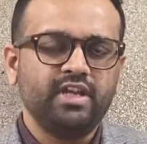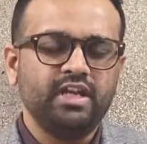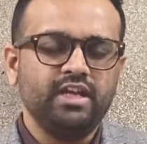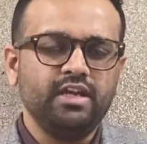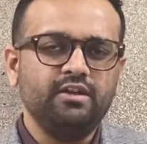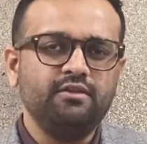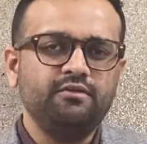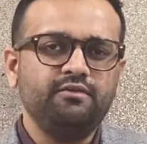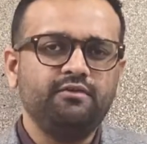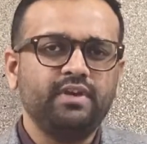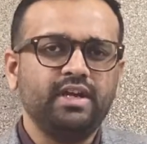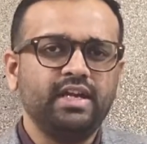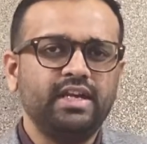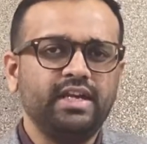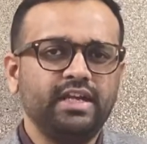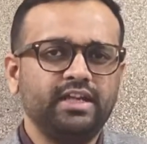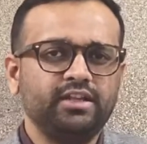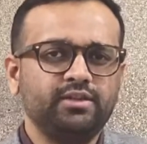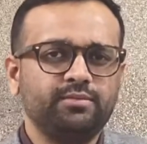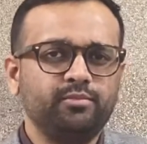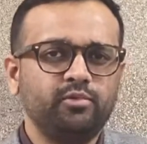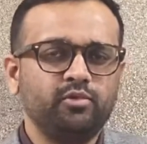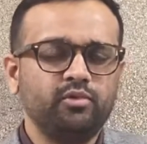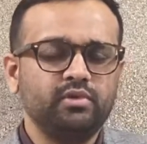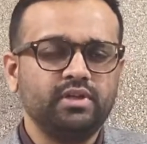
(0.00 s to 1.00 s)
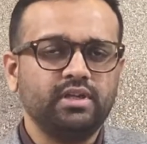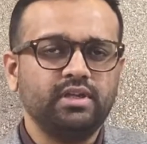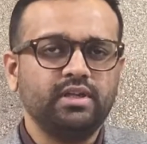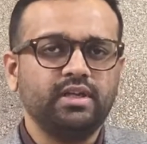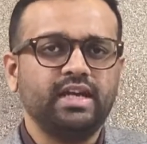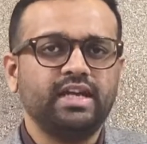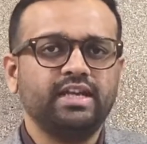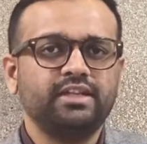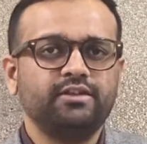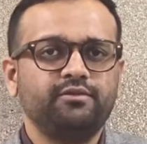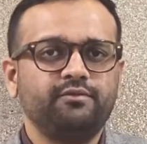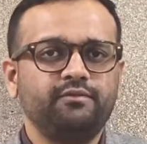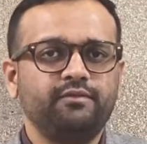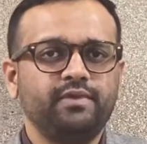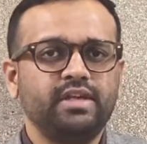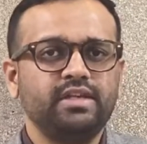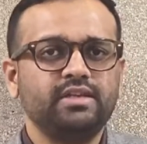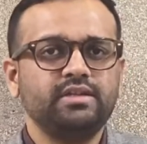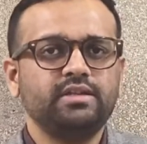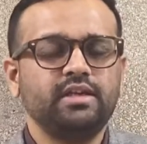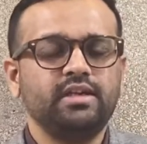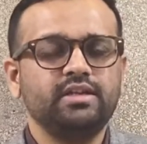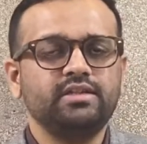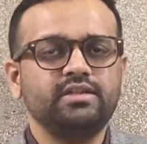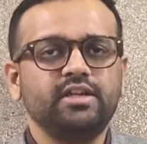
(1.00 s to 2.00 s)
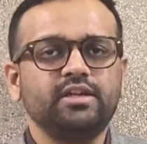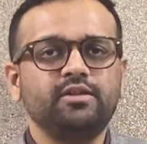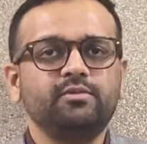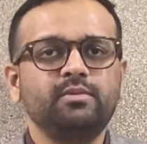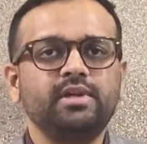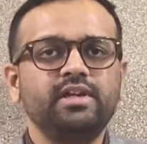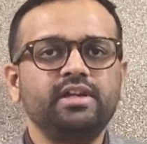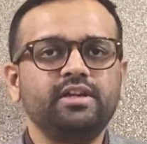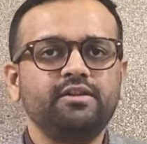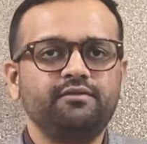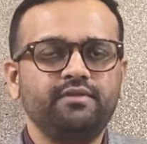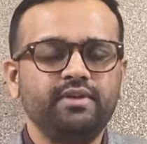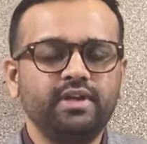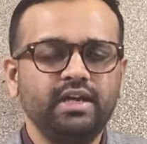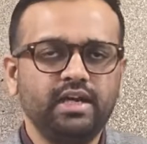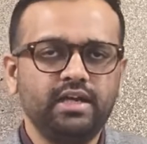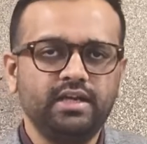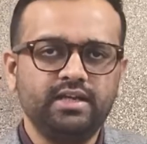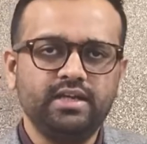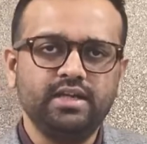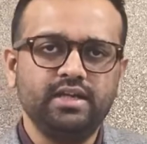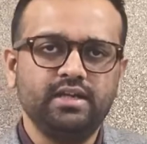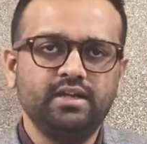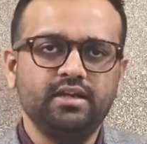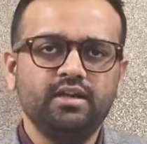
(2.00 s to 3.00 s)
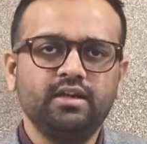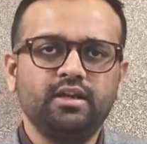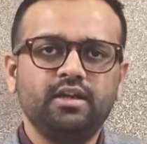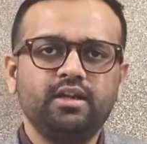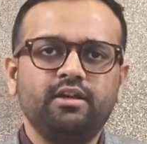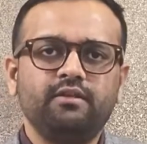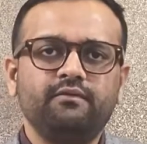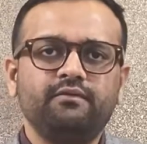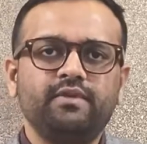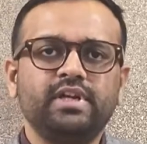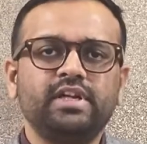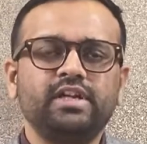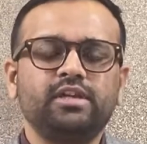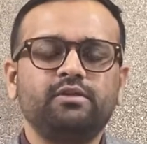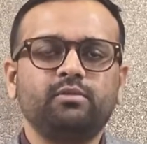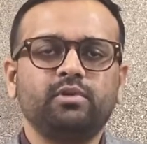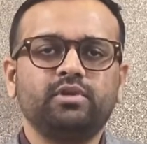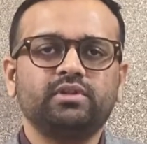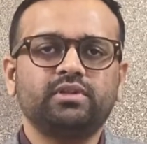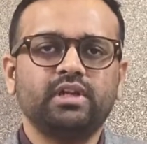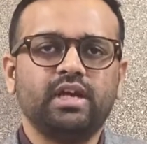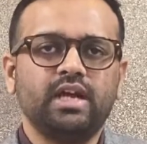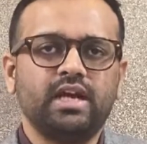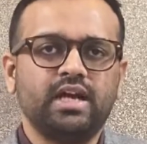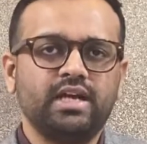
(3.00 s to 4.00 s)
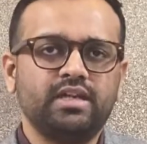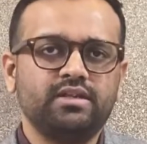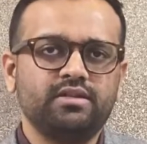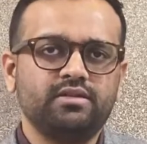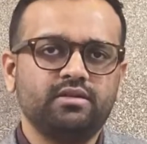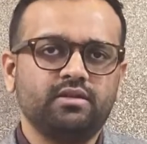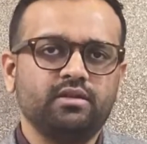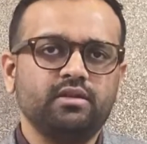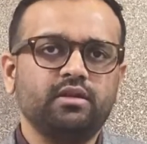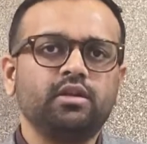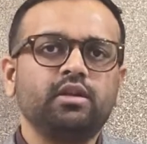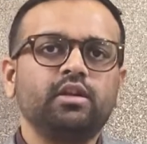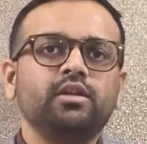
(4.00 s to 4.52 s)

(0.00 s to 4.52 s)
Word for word: if an exporter has faced a genuine difficulty when it was asked